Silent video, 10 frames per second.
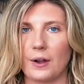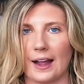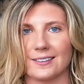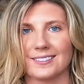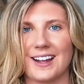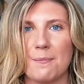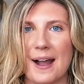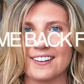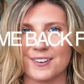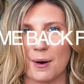Okay, come
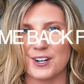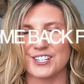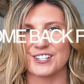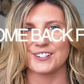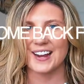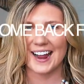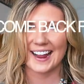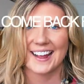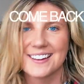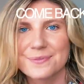back for part 2
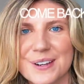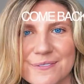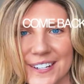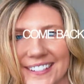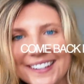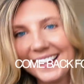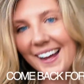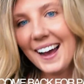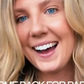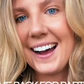and we will
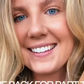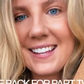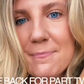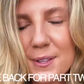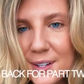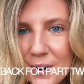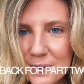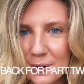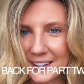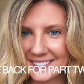assemble the
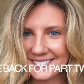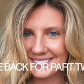corkboard.